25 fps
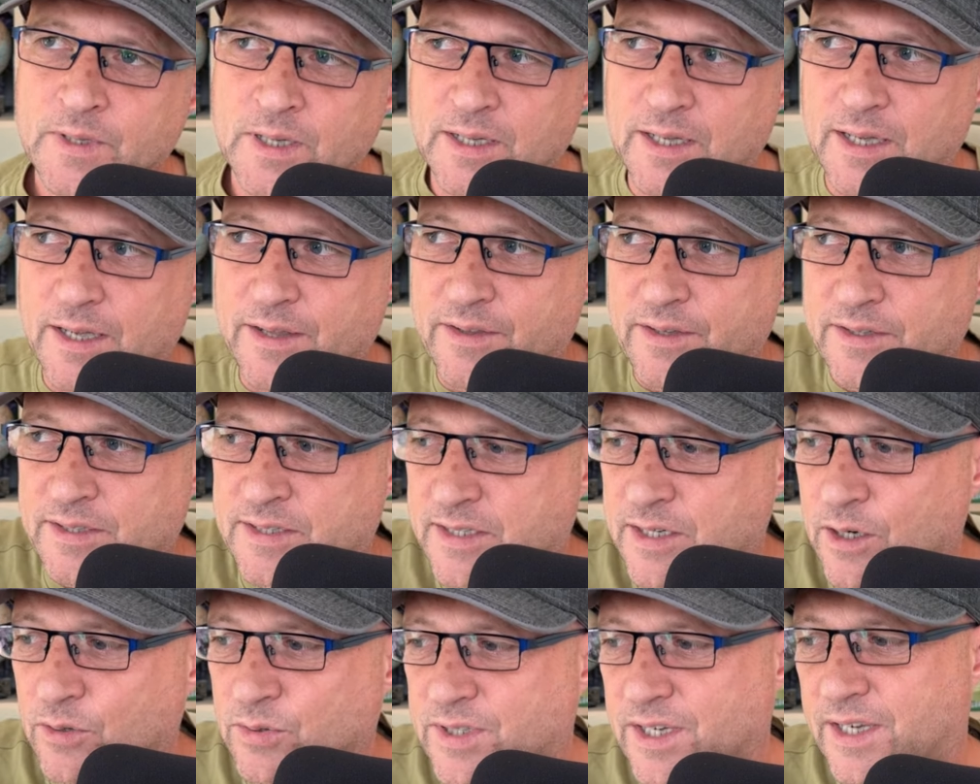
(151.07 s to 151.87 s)
Uh, the
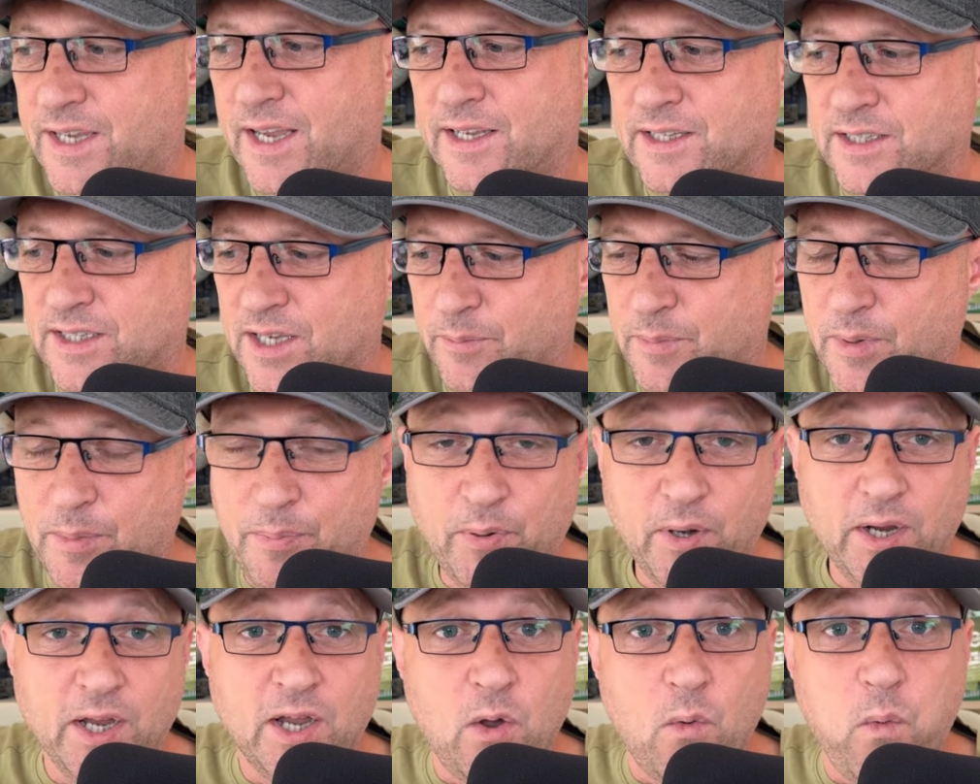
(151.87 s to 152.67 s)
Celtic end can be
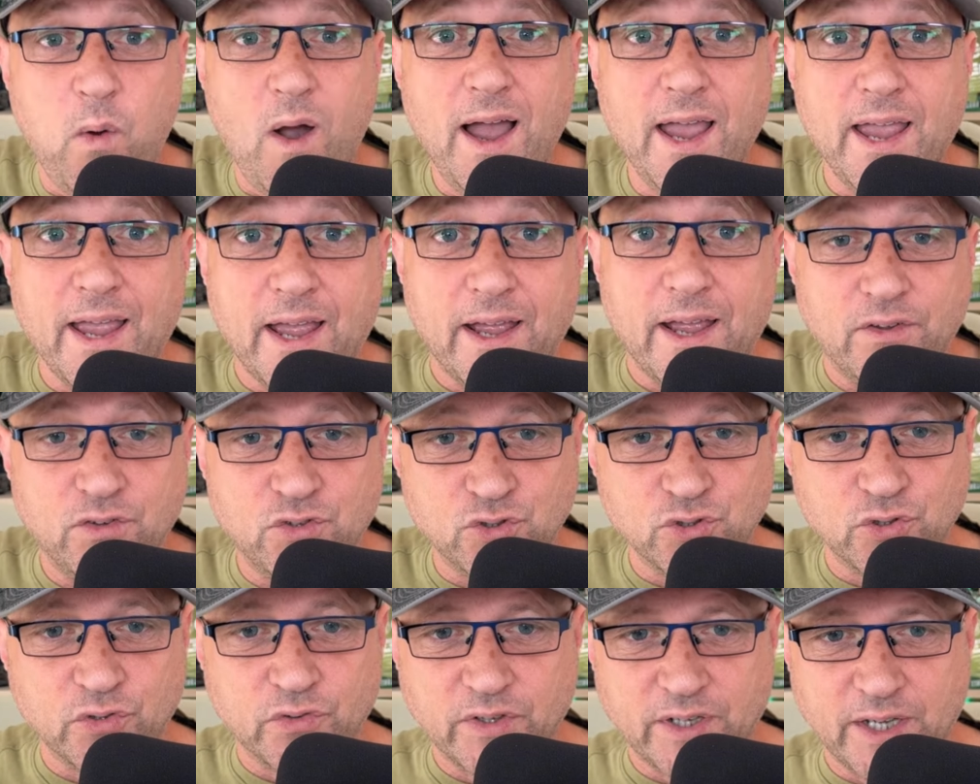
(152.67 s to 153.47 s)
pretty quiet
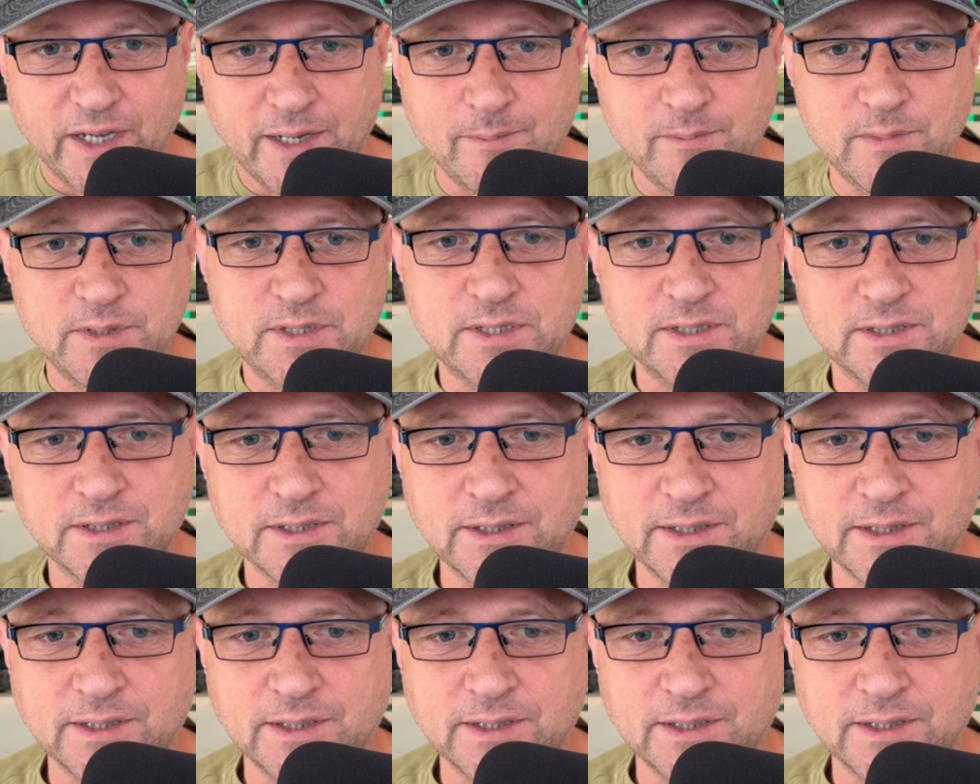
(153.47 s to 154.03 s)
during games.